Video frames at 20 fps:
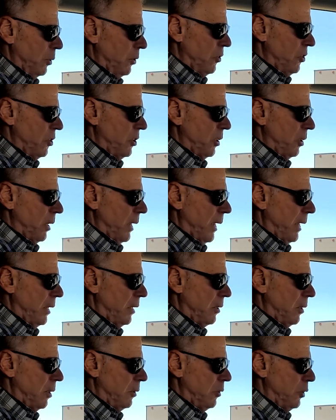we're still
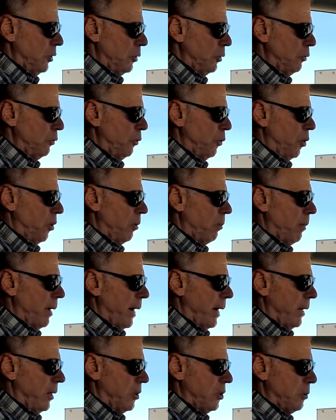hanging on to 4
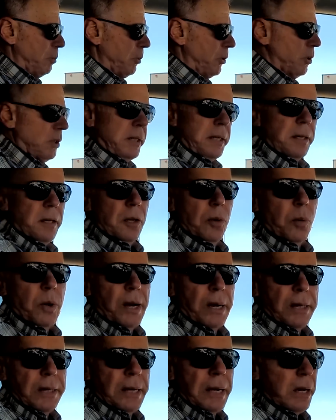miles per
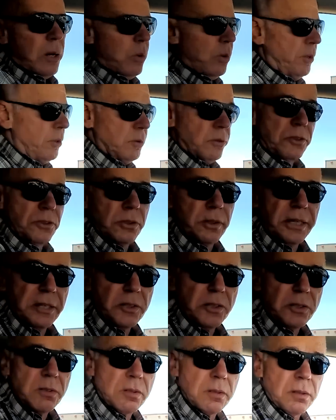kilowatt hour. So
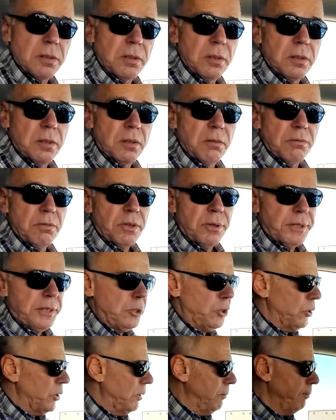that's very
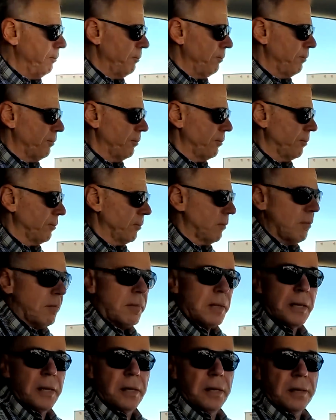good.
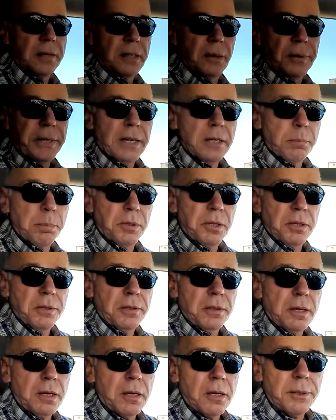Now I got to plug
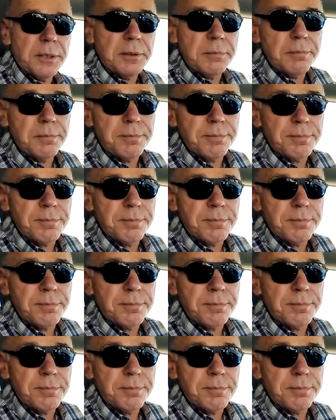the car in.